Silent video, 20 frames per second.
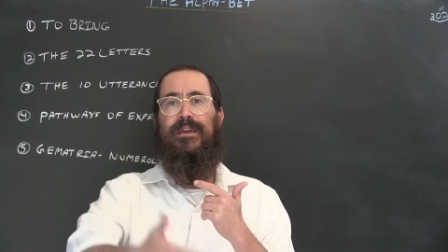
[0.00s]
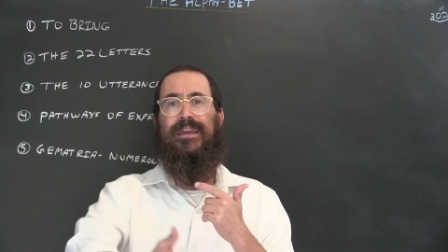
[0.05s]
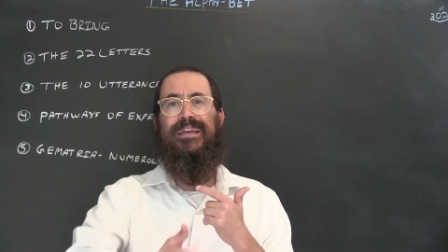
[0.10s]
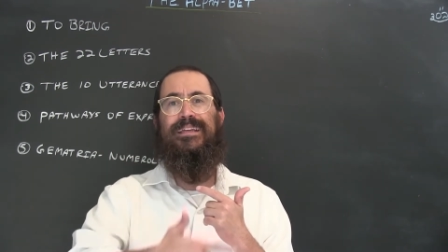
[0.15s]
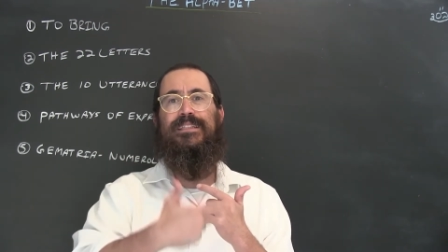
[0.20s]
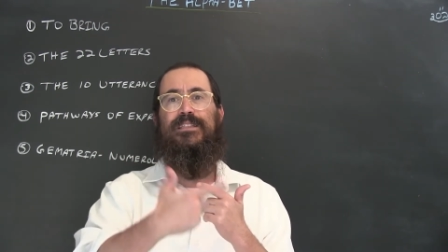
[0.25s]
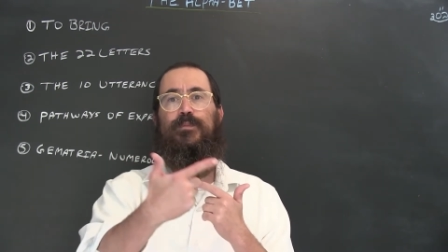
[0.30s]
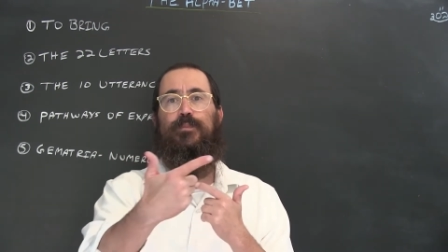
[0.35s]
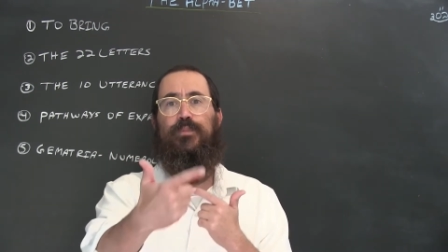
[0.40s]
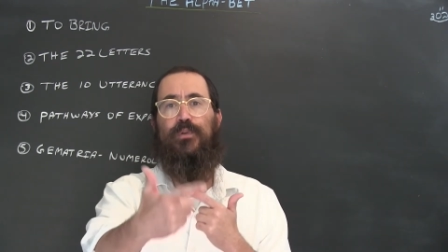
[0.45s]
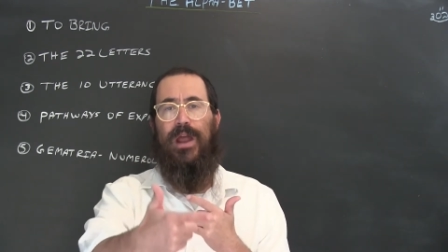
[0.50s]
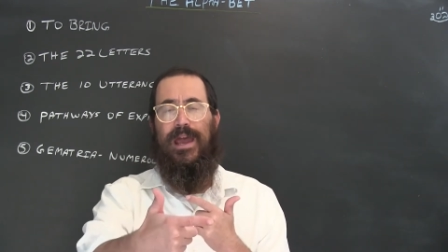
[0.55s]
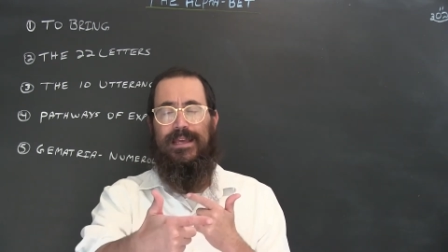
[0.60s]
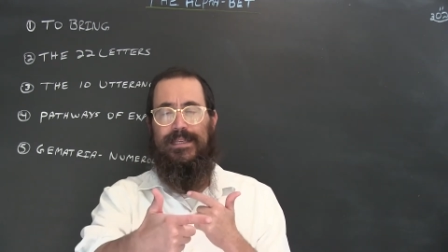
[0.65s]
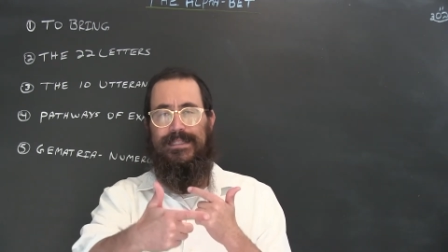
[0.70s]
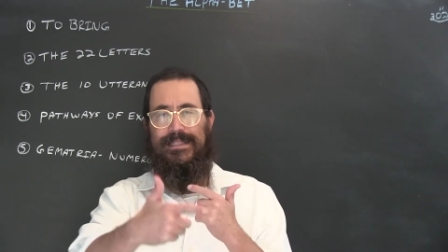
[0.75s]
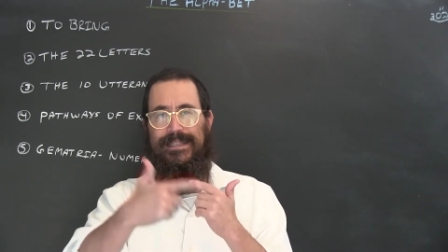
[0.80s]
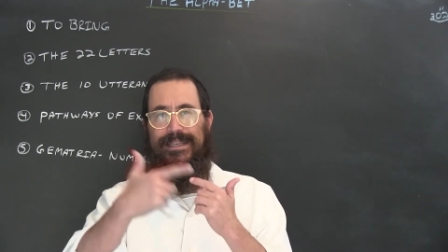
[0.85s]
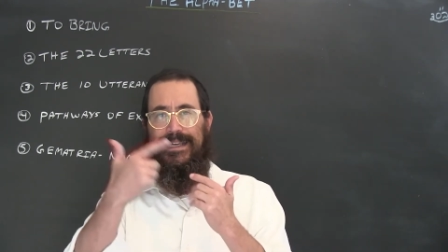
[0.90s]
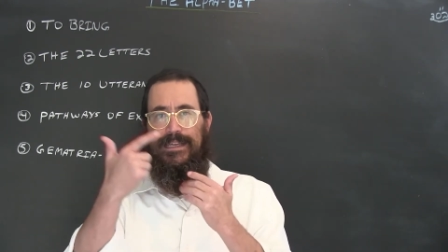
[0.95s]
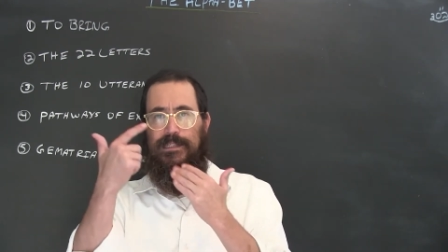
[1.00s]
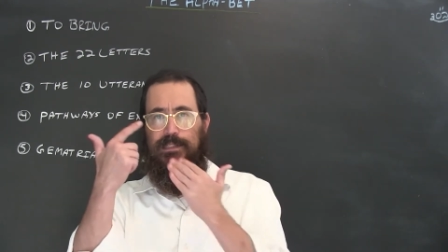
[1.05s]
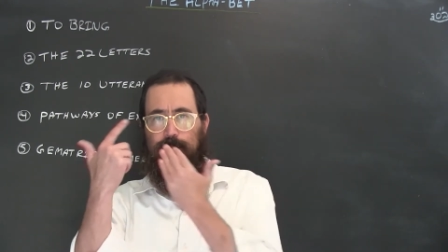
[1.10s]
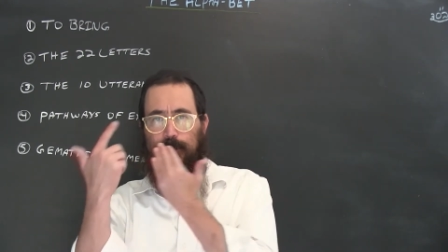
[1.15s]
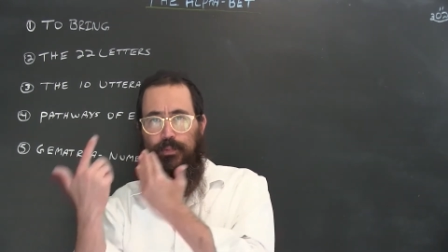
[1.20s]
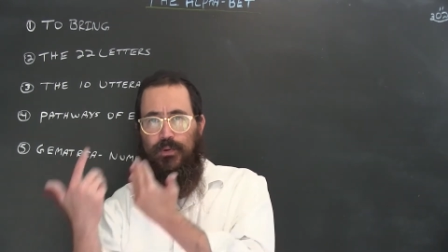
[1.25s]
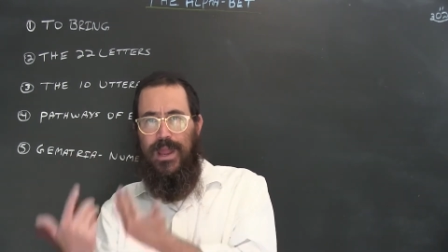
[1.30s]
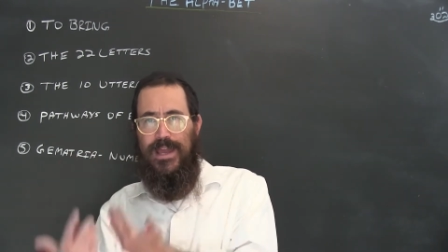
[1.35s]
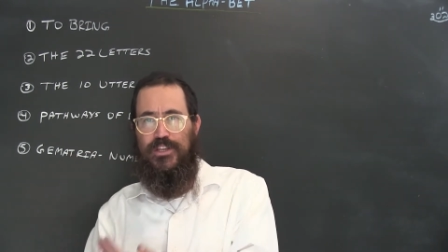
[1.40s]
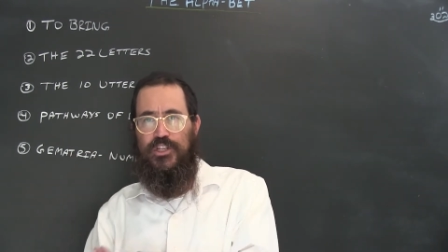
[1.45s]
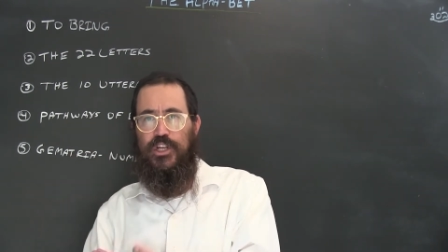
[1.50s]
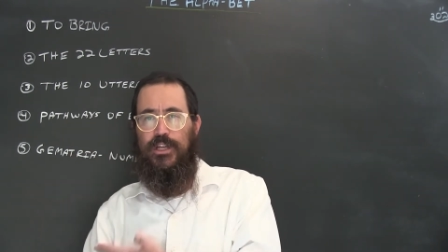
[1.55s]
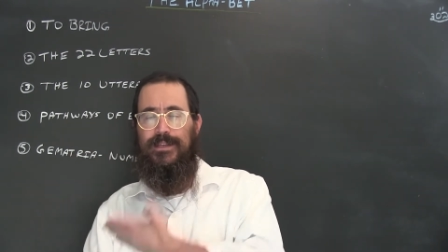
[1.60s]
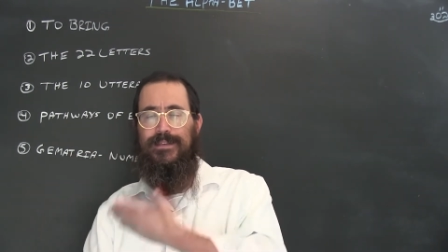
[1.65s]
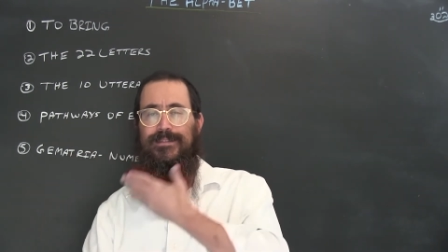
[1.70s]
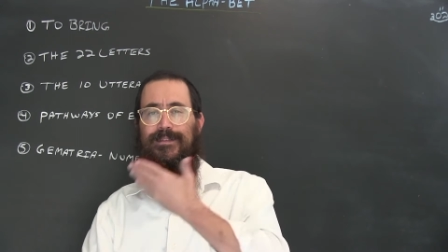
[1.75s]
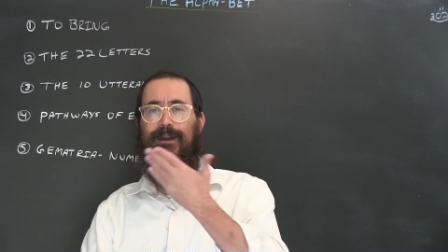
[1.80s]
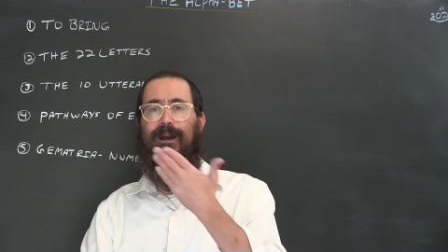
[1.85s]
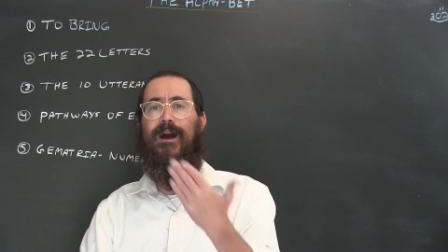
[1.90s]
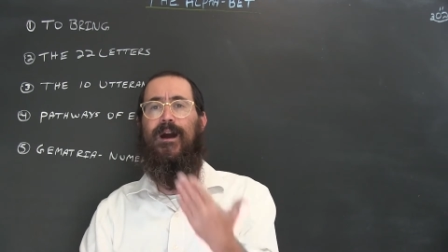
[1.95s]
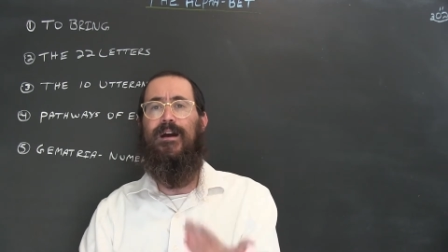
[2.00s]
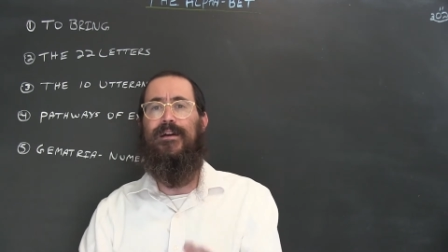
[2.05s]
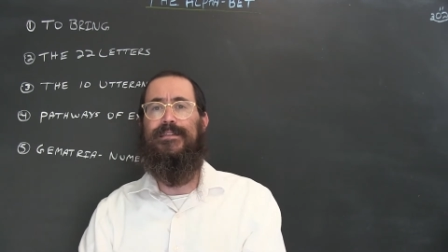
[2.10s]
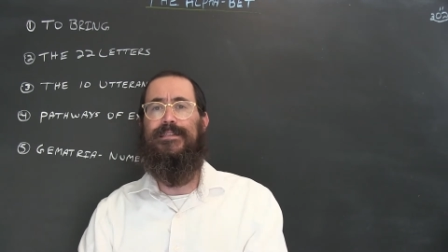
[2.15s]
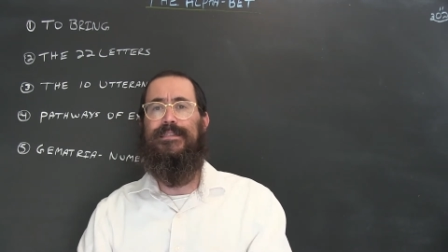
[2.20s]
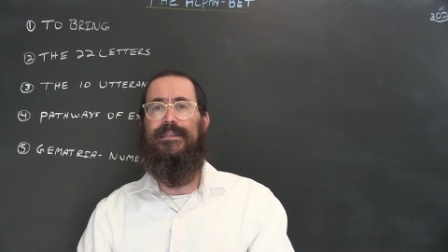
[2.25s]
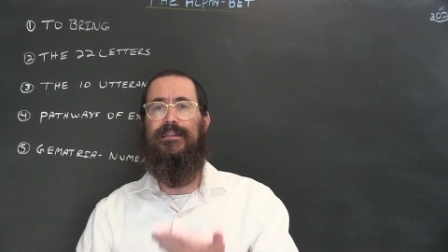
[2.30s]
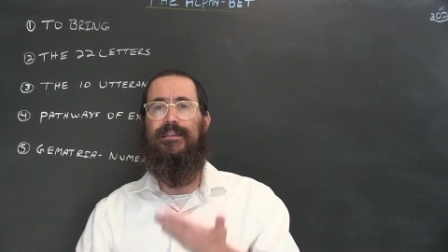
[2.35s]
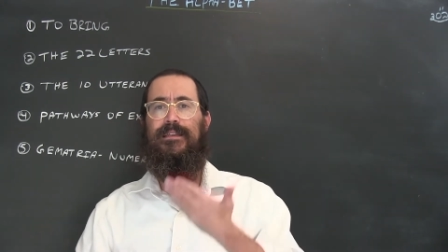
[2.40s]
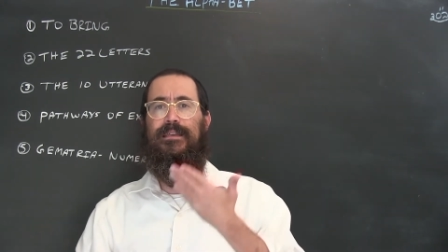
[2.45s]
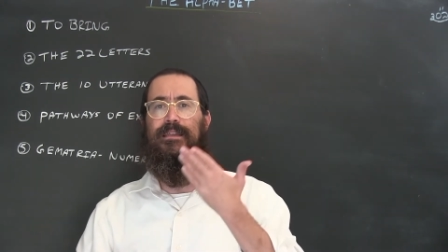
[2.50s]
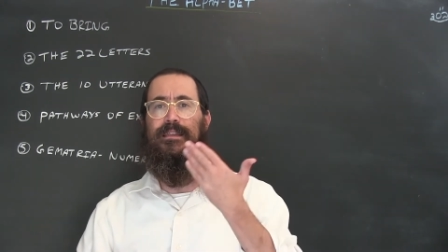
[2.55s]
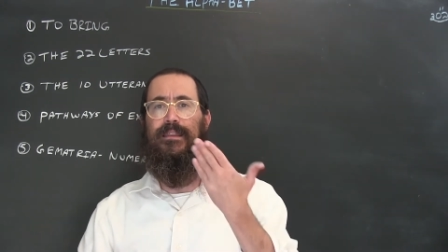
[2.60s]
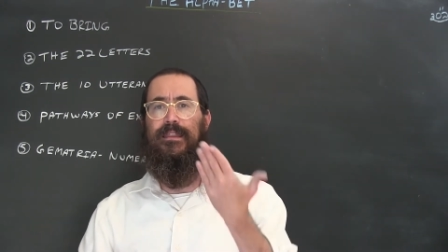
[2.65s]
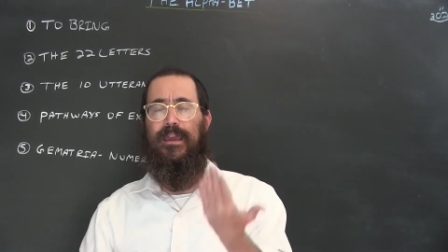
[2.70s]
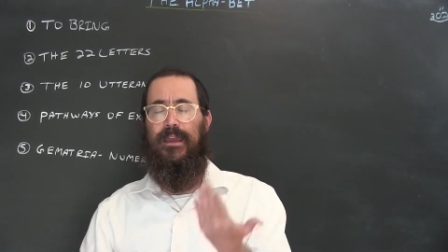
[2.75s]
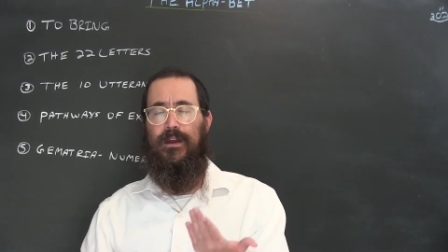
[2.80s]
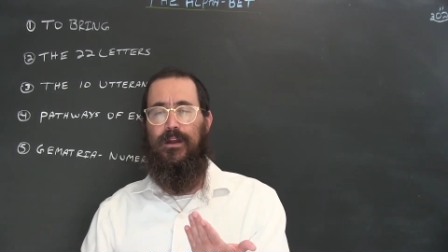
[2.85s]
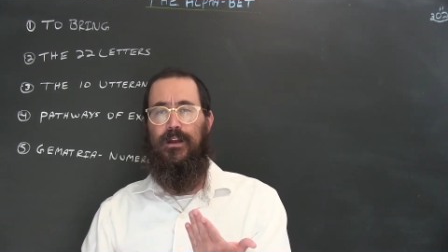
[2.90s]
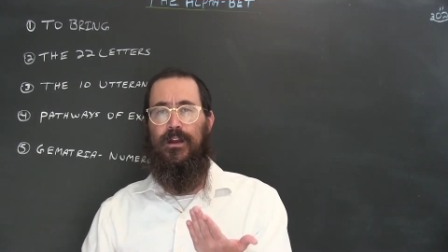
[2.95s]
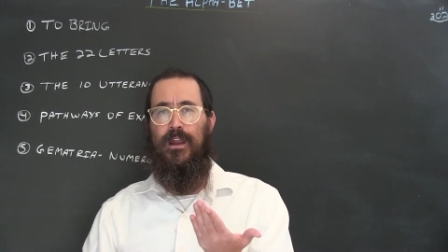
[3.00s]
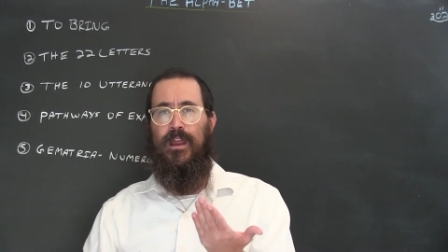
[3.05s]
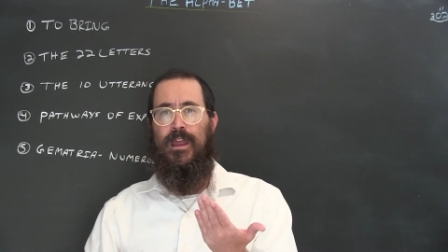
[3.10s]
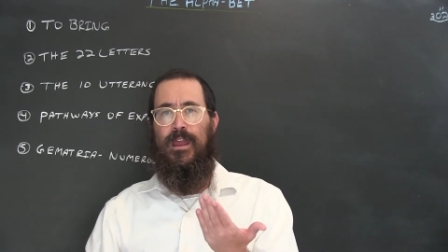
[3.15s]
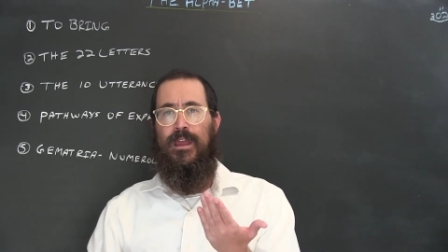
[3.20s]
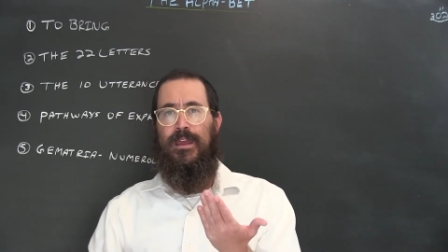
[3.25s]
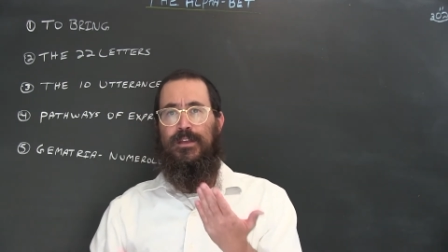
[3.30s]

expressed. The expression is constantly there,